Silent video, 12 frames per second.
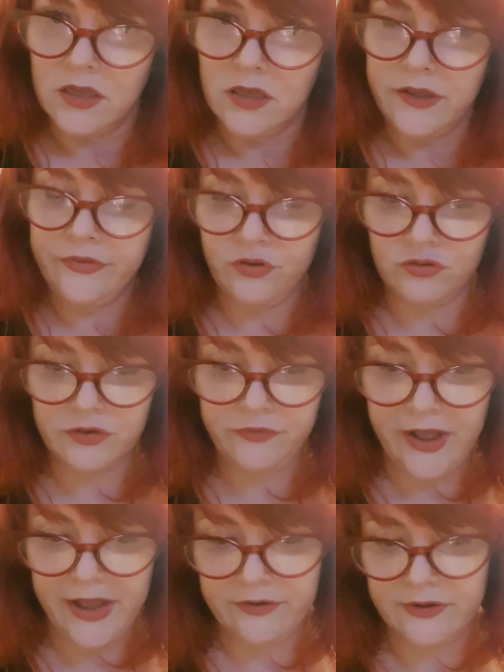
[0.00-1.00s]
He thought of
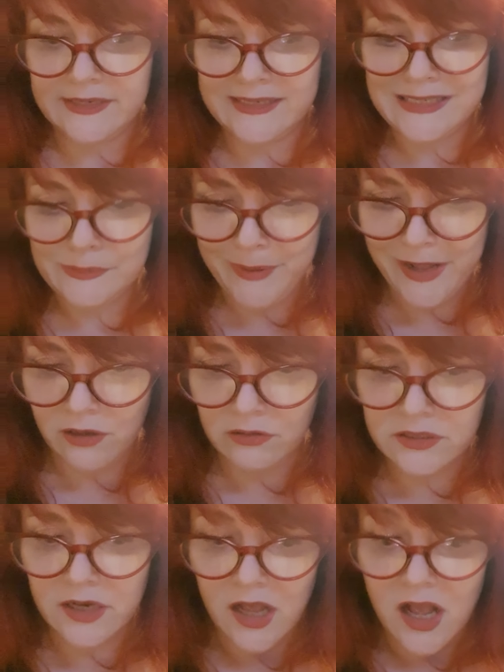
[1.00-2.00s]
Hagrid,
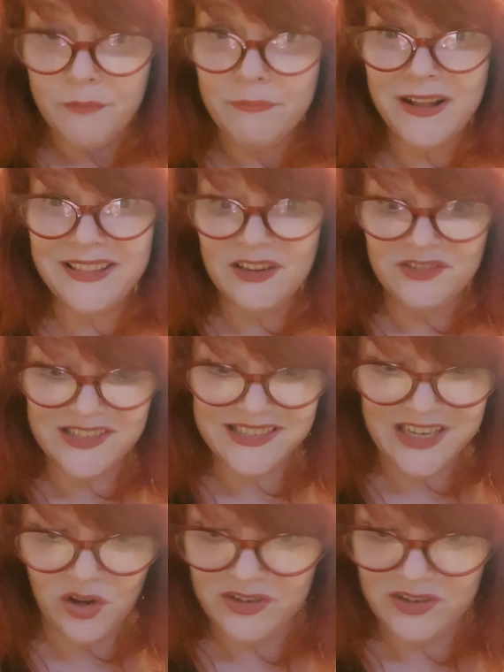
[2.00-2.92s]
expelled, but allowed to stay on